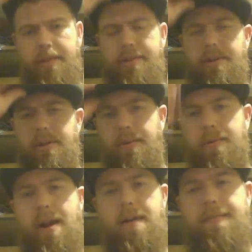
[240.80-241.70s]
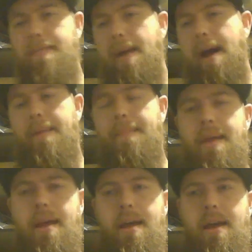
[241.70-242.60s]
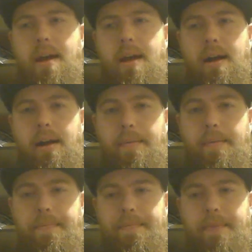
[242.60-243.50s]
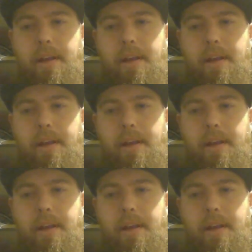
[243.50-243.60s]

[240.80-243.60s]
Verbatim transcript: bounce your lure right off the bottom. Um,